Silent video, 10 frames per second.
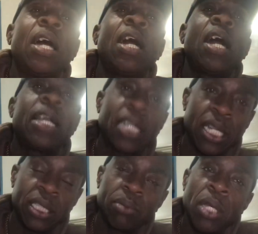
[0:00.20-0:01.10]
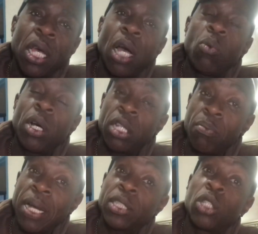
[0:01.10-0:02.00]
Hey guys, and welcome
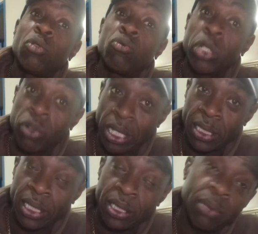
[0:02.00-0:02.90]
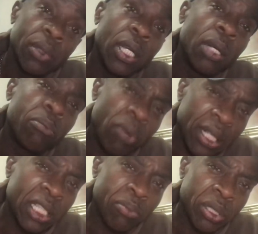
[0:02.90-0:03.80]
back to Regretsit,
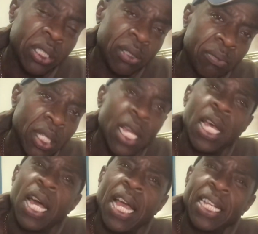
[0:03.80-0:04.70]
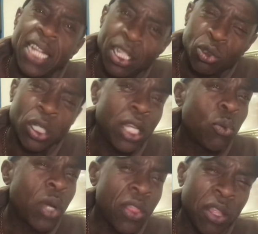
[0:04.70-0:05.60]
Brexit Britain, a country
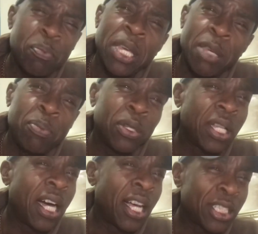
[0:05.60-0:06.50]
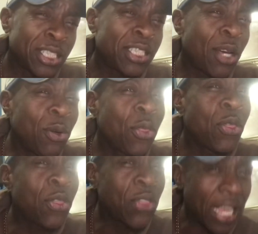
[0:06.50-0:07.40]
where the people are so
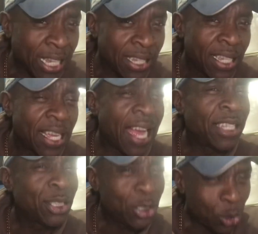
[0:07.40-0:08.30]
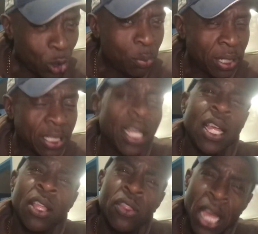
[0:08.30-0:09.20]
thick and stupid
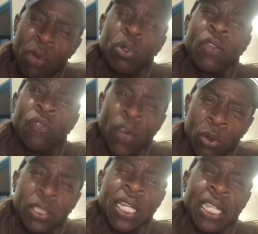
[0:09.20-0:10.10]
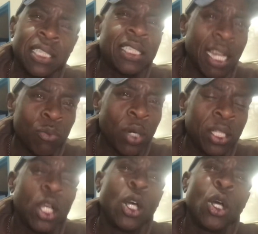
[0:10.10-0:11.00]
they would vote in someone
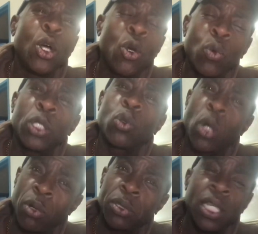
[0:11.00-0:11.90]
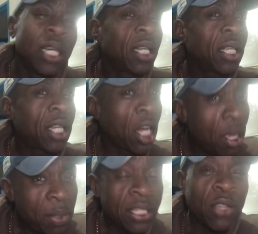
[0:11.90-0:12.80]
who would quote
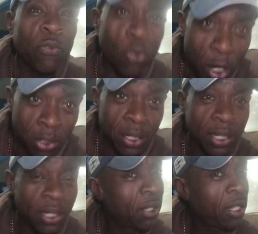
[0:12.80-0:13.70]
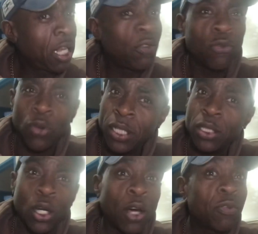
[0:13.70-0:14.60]
Kermit the Frog in front
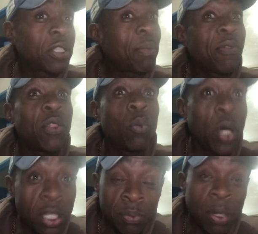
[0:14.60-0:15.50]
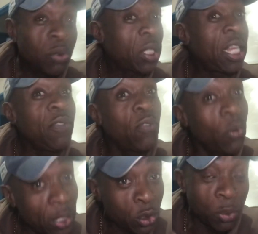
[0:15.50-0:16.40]
of some of the world's most
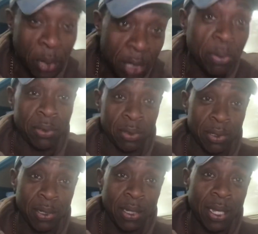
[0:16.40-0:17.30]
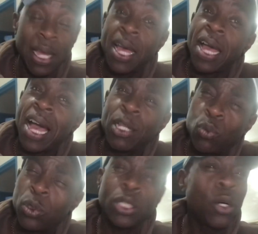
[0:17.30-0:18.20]
influential people, and
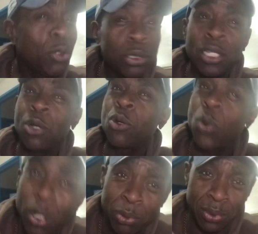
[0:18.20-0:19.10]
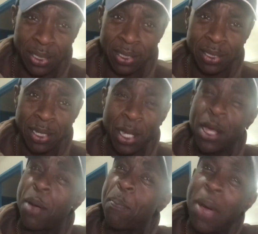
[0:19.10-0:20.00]
would also quote
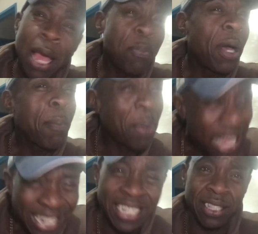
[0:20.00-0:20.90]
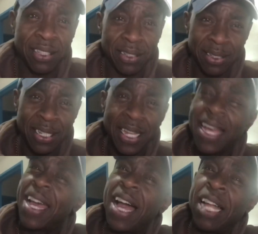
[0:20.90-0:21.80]
Peppa Pig
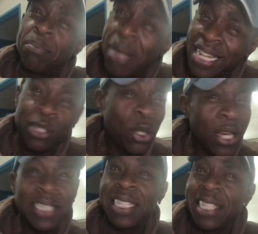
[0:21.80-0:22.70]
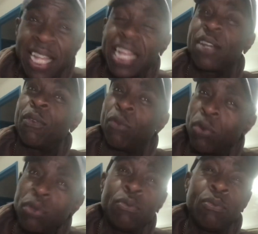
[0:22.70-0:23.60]
and make noises like
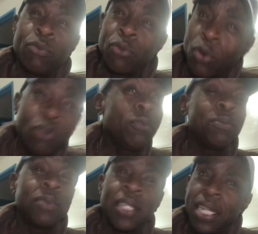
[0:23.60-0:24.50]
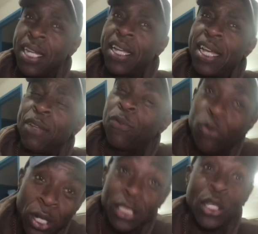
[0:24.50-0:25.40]
vroom vroom in
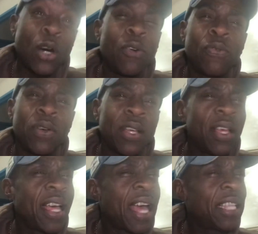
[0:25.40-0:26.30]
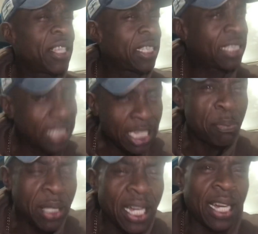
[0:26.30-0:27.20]
front of the
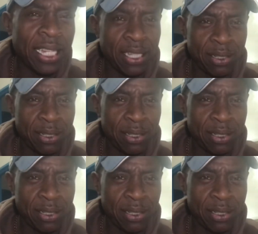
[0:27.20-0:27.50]
CBI.